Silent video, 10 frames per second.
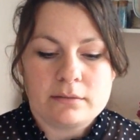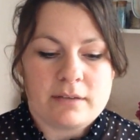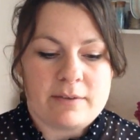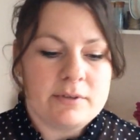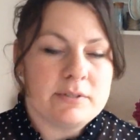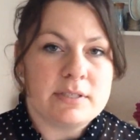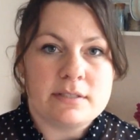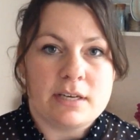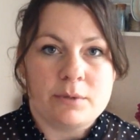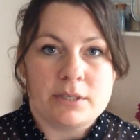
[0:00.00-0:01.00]
ever
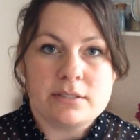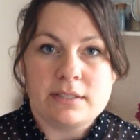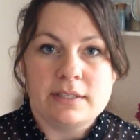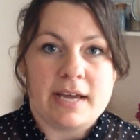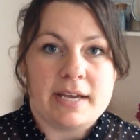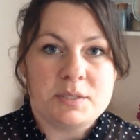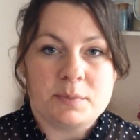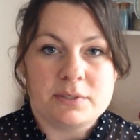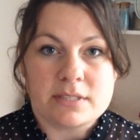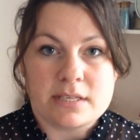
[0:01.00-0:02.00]
since I worked in the
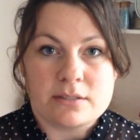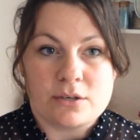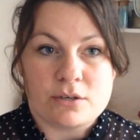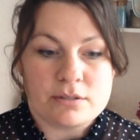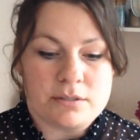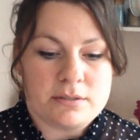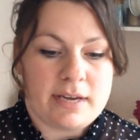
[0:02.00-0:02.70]
hospitals as a nurse.